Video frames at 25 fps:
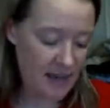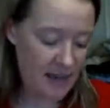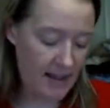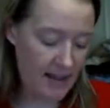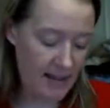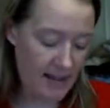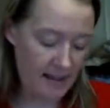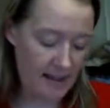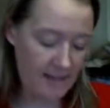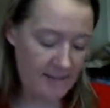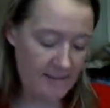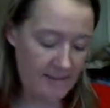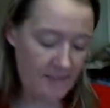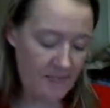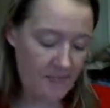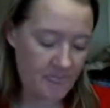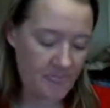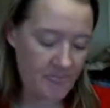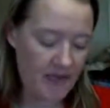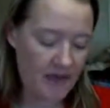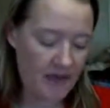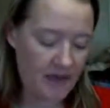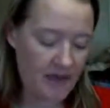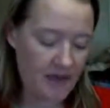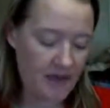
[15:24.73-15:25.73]
Um,
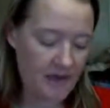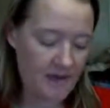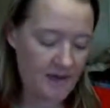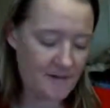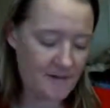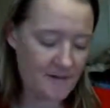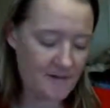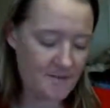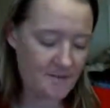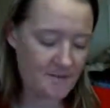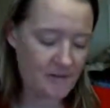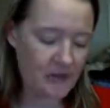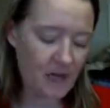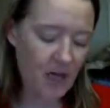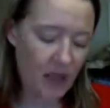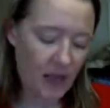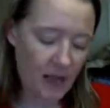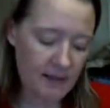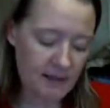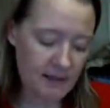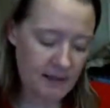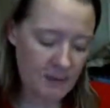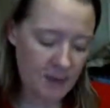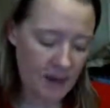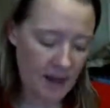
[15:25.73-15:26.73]

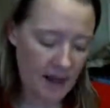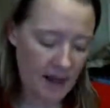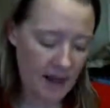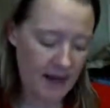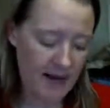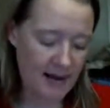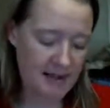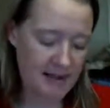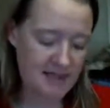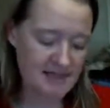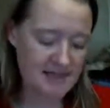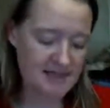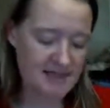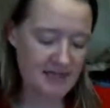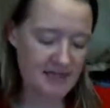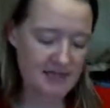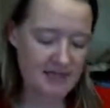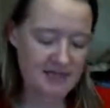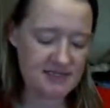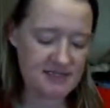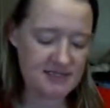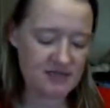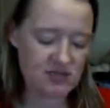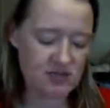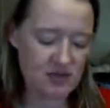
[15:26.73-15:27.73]
Color wise,
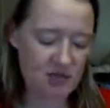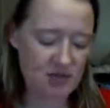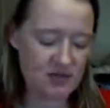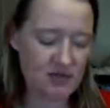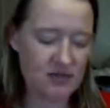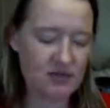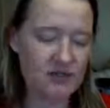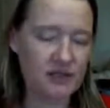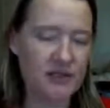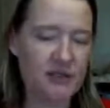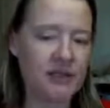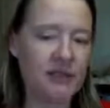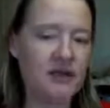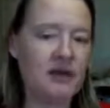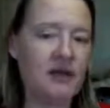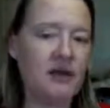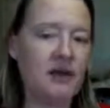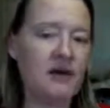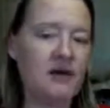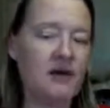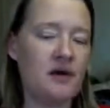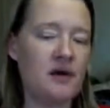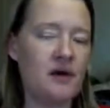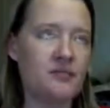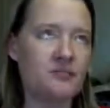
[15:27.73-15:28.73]
it's generally
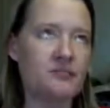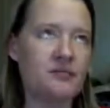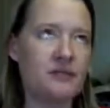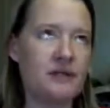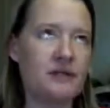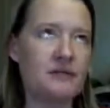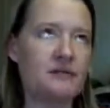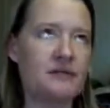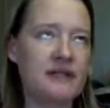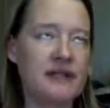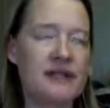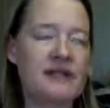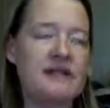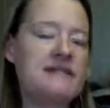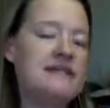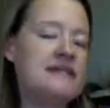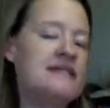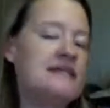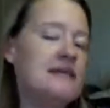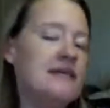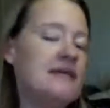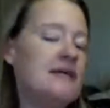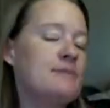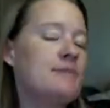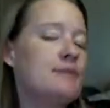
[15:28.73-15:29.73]
a really, really
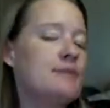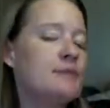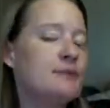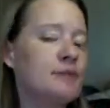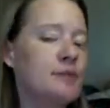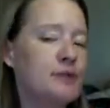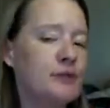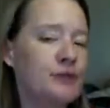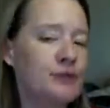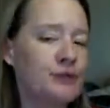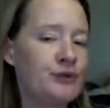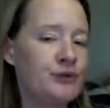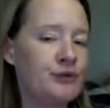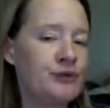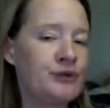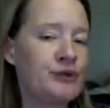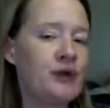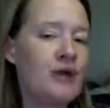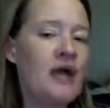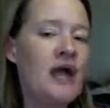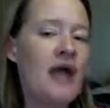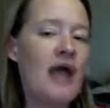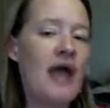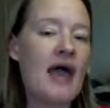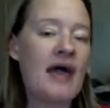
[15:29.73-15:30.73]
deep blue,
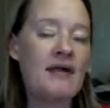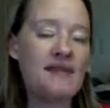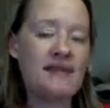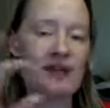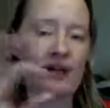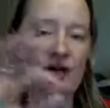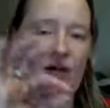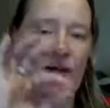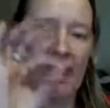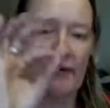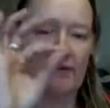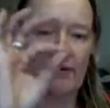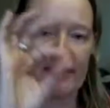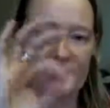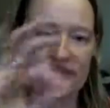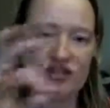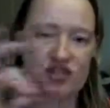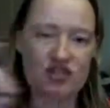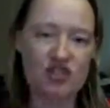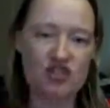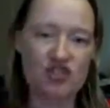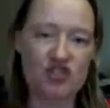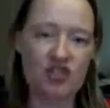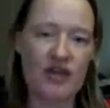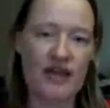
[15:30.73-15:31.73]
and it'll have like
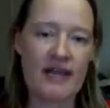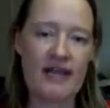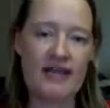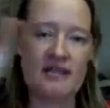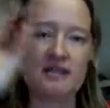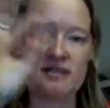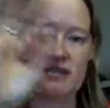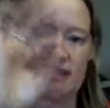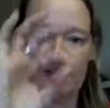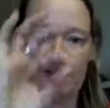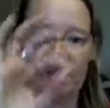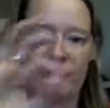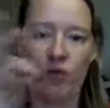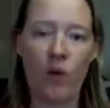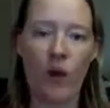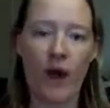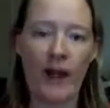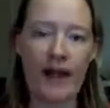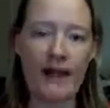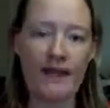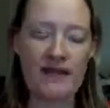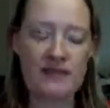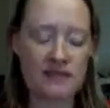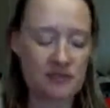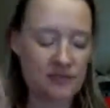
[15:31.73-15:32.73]
strands of
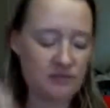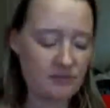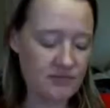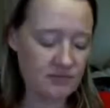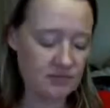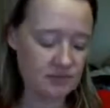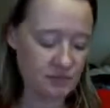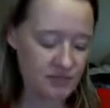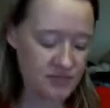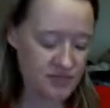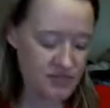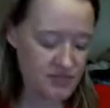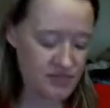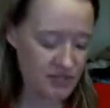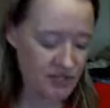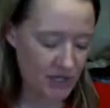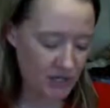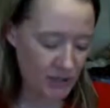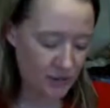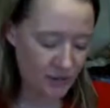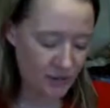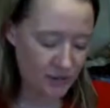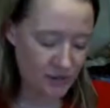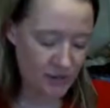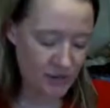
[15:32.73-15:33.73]
white through the
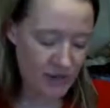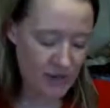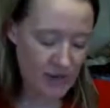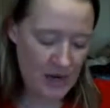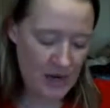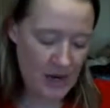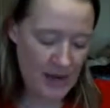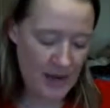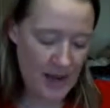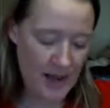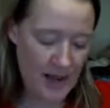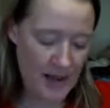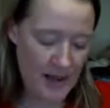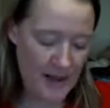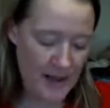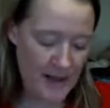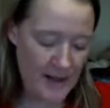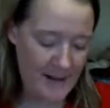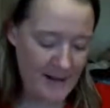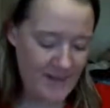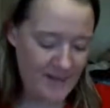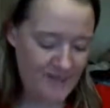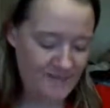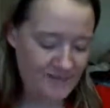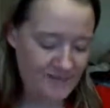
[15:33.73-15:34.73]
stone.
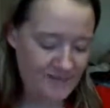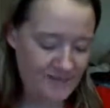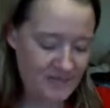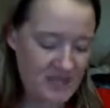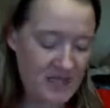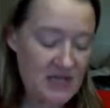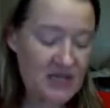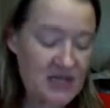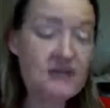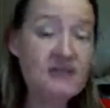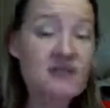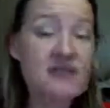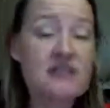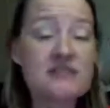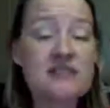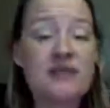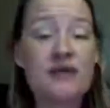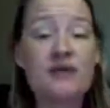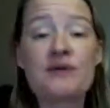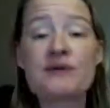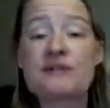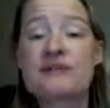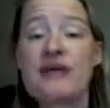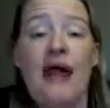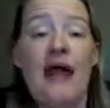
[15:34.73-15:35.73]
Um, this
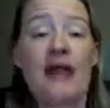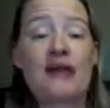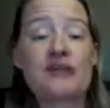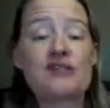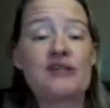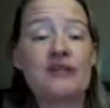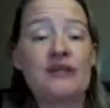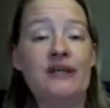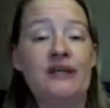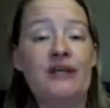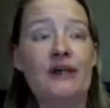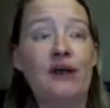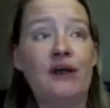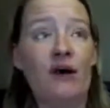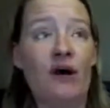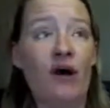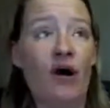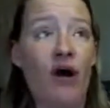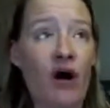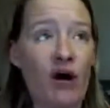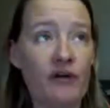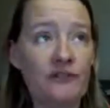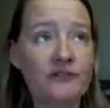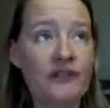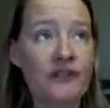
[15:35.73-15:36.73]
stone is actually
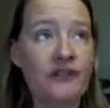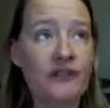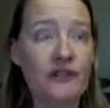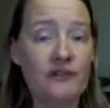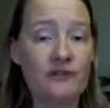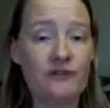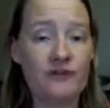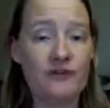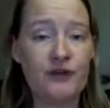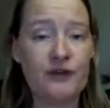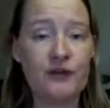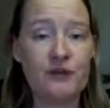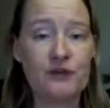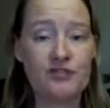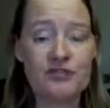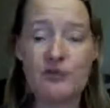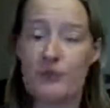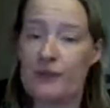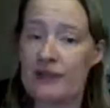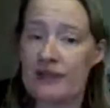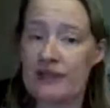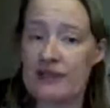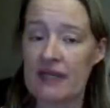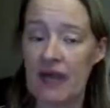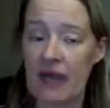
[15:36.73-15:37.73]
often confused
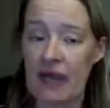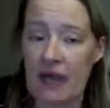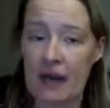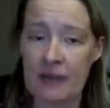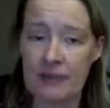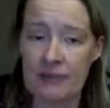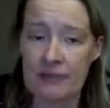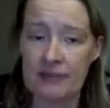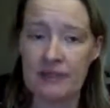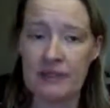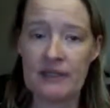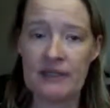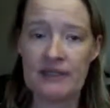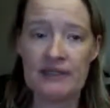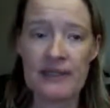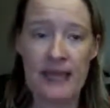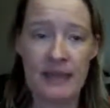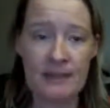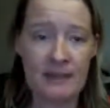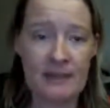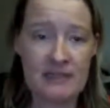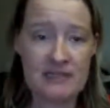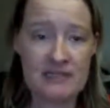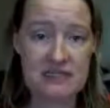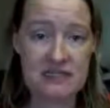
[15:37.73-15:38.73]
with
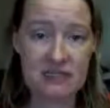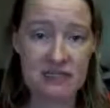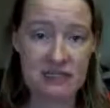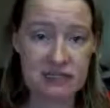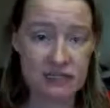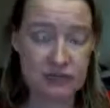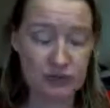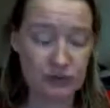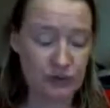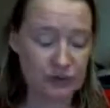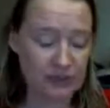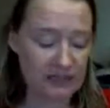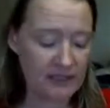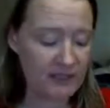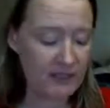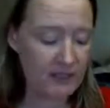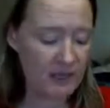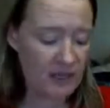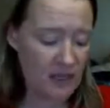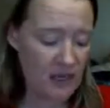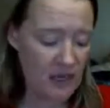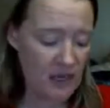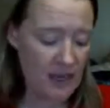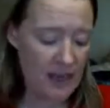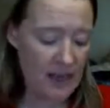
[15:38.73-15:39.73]
lapis lazuli,
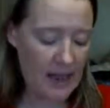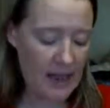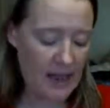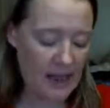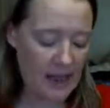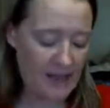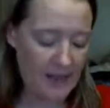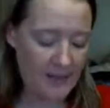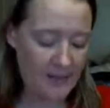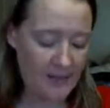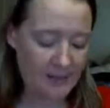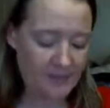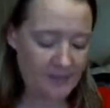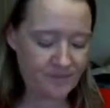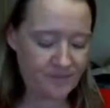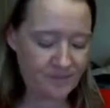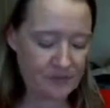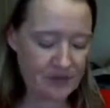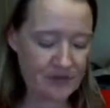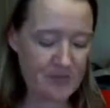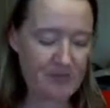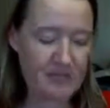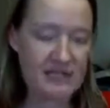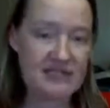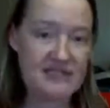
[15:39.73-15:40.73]

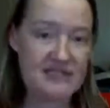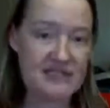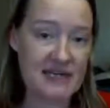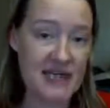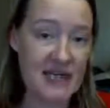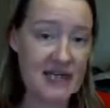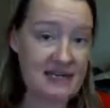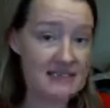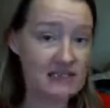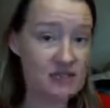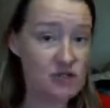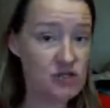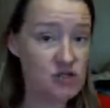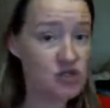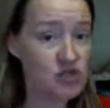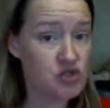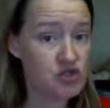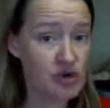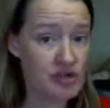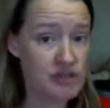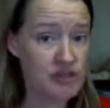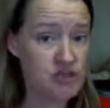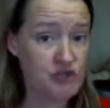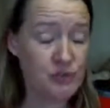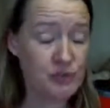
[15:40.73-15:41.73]
but it's an excellent
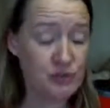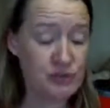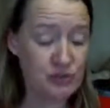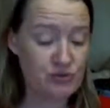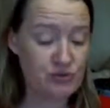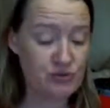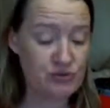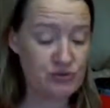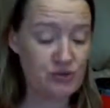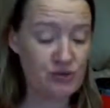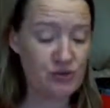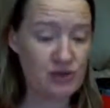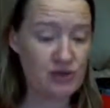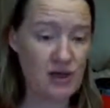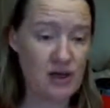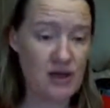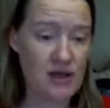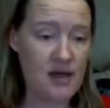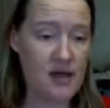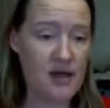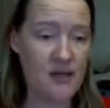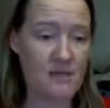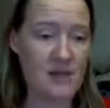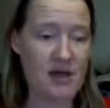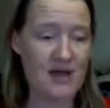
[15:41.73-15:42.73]
stress reducer.
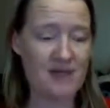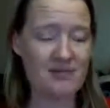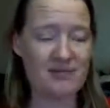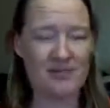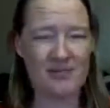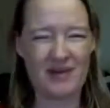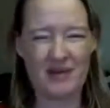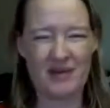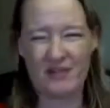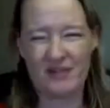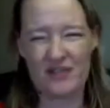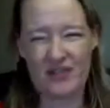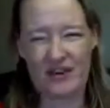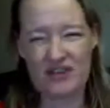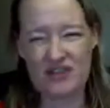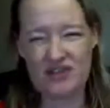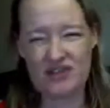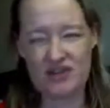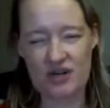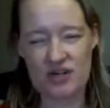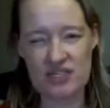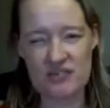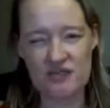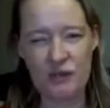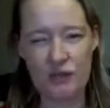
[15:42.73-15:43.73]
I'm a very
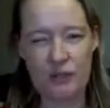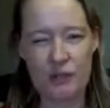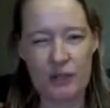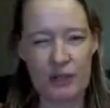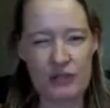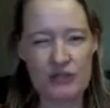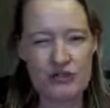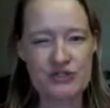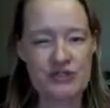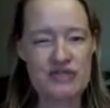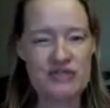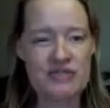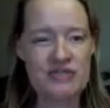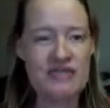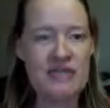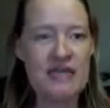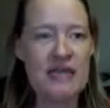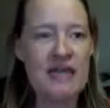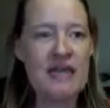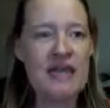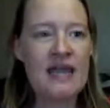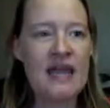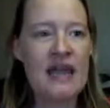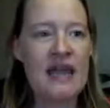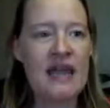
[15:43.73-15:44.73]
stressful person,
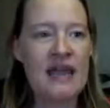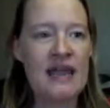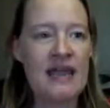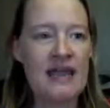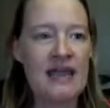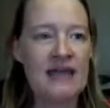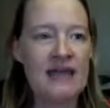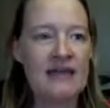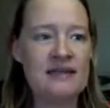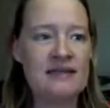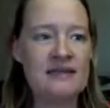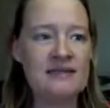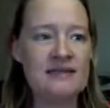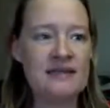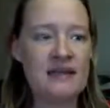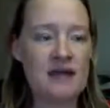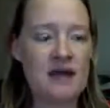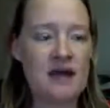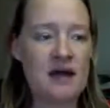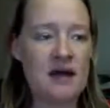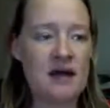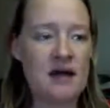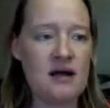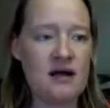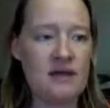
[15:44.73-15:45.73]
and
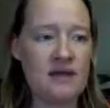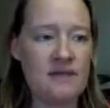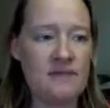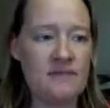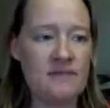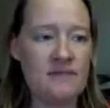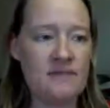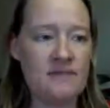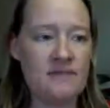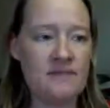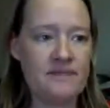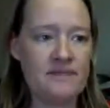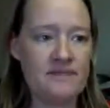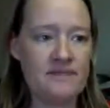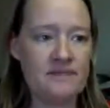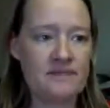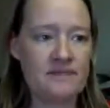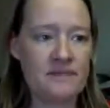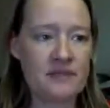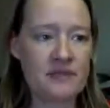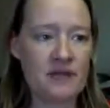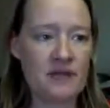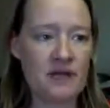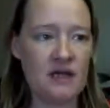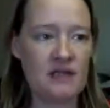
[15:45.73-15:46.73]

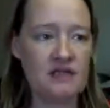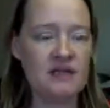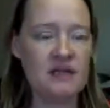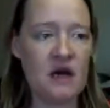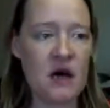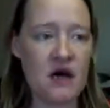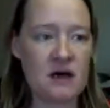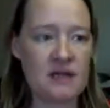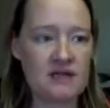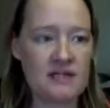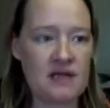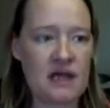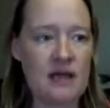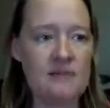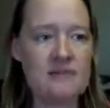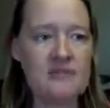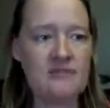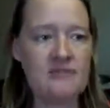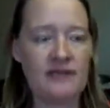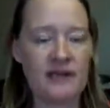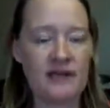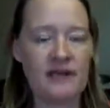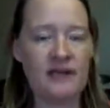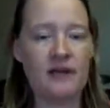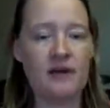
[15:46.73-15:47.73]
a lot of times
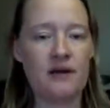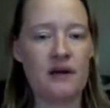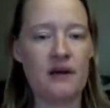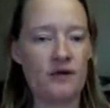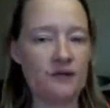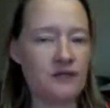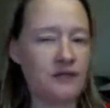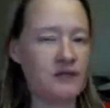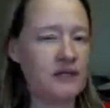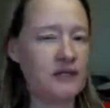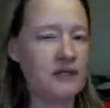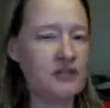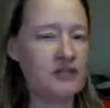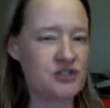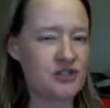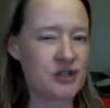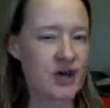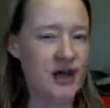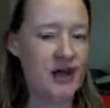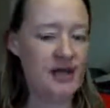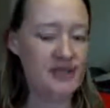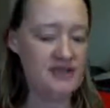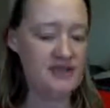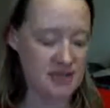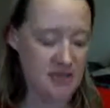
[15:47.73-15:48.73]
if I get overly
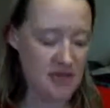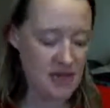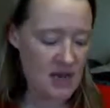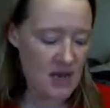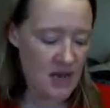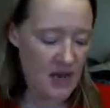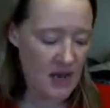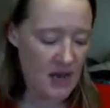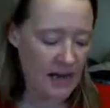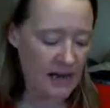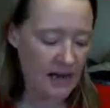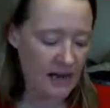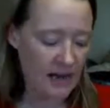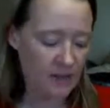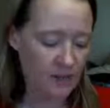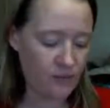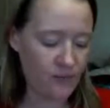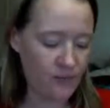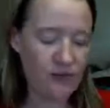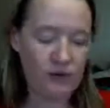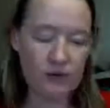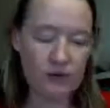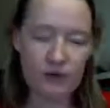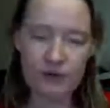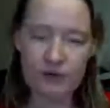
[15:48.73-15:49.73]
stressed, I
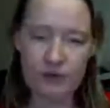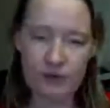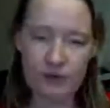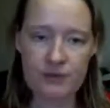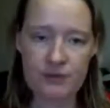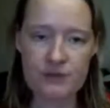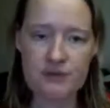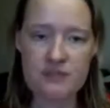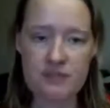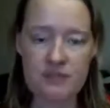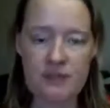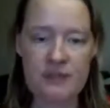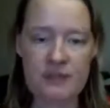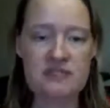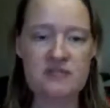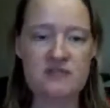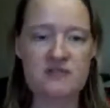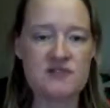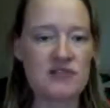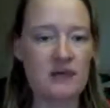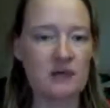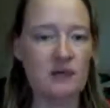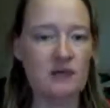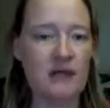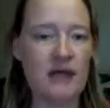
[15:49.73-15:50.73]
will use a piece of
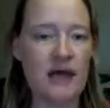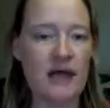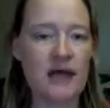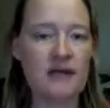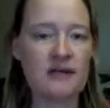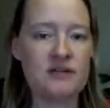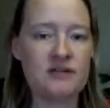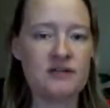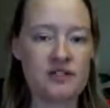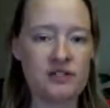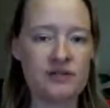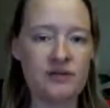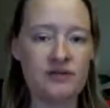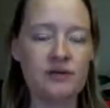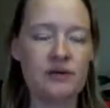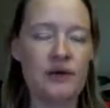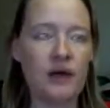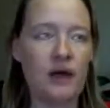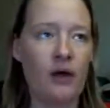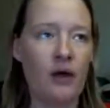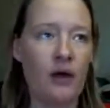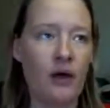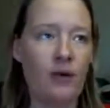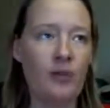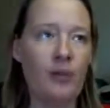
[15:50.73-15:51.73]
sodalite to
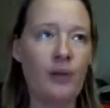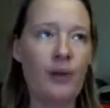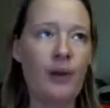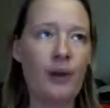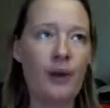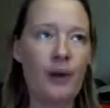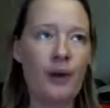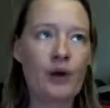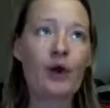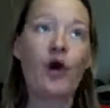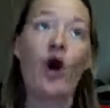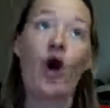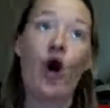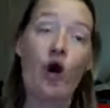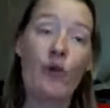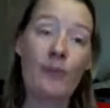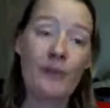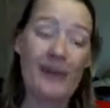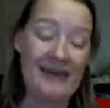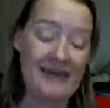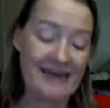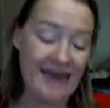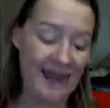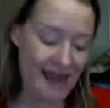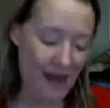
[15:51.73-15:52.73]
help calm
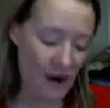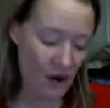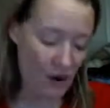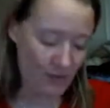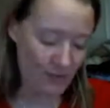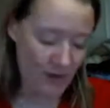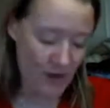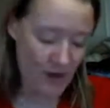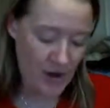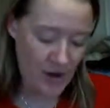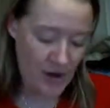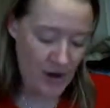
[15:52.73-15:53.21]
me down.